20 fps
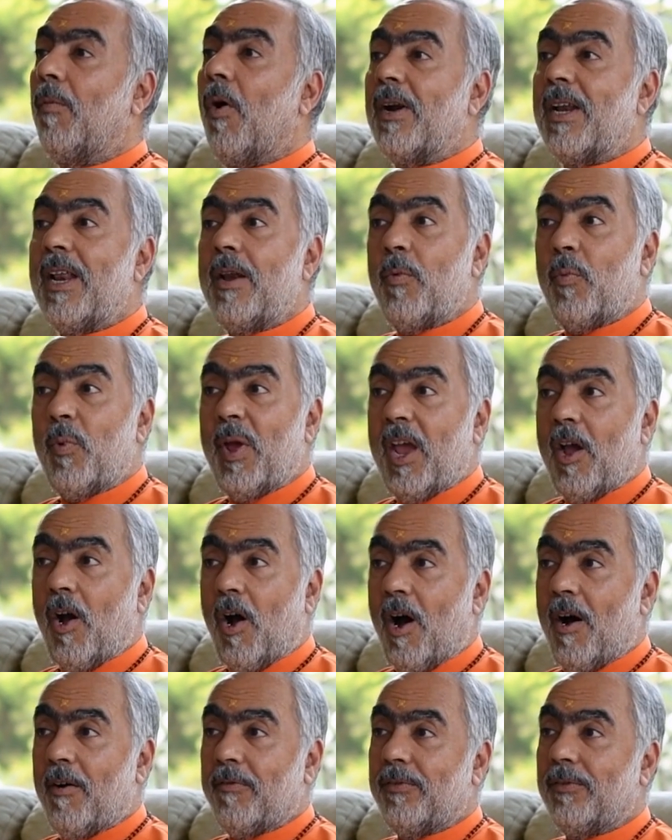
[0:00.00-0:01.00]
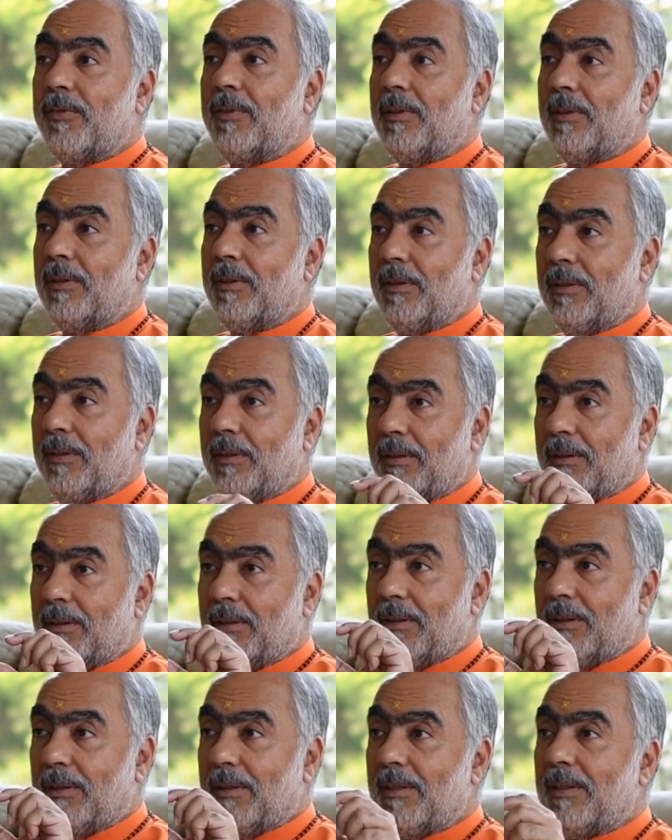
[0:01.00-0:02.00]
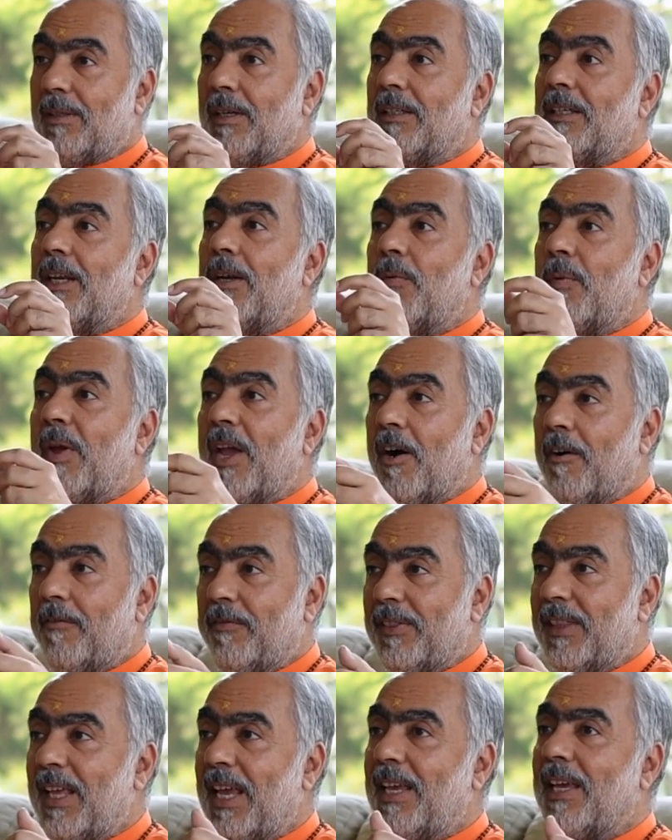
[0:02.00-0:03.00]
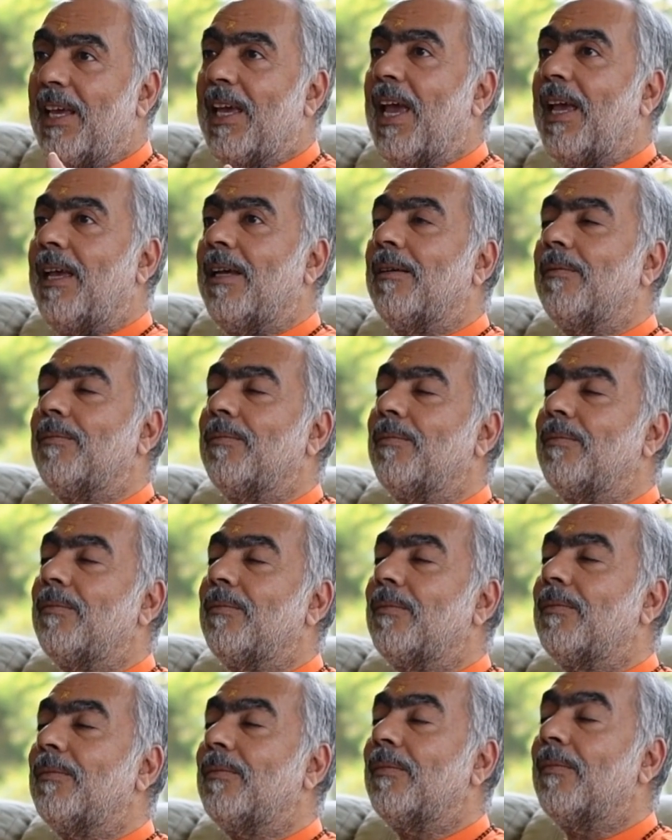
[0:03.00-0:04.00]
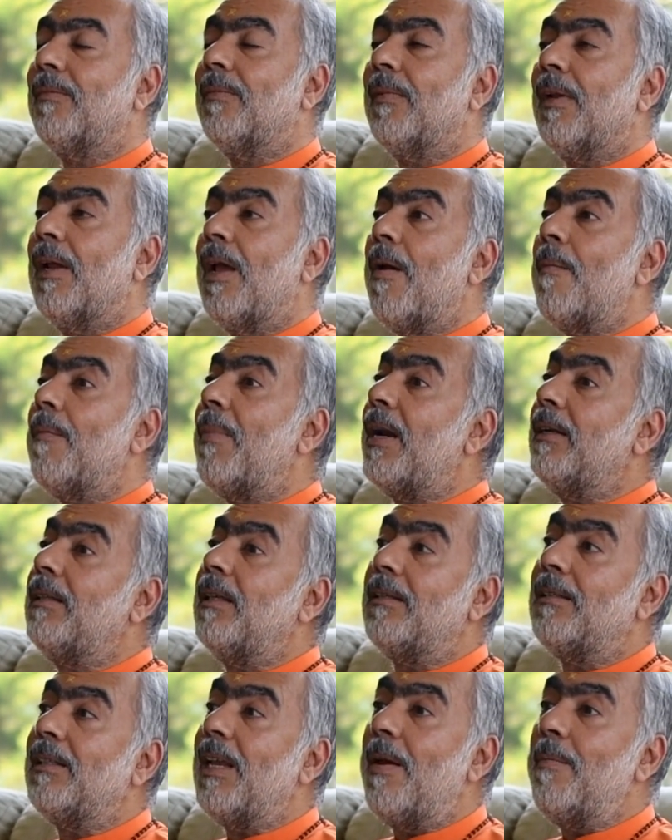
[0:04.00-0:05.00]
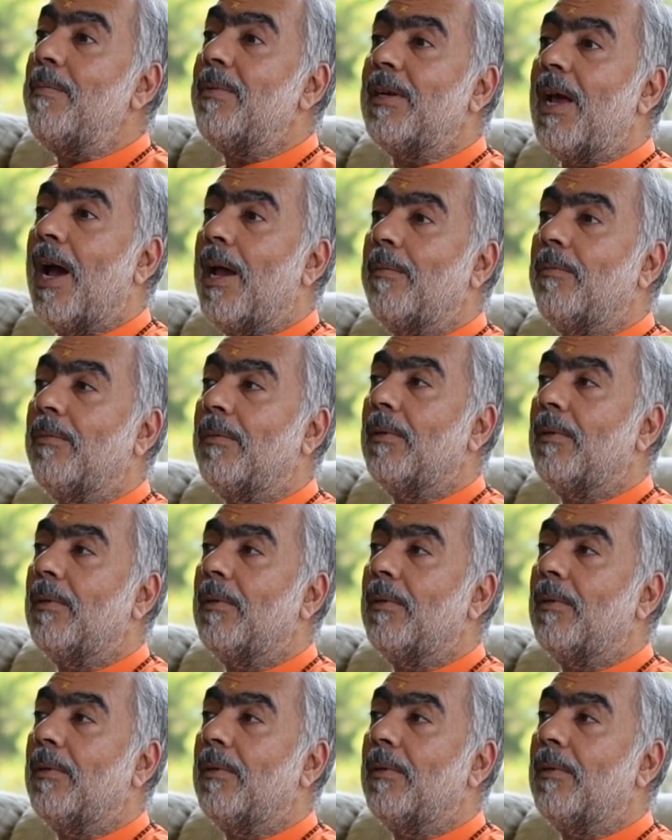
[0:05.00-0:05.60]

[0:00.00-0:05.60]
modern way of, certain way of thinking. But at the same time,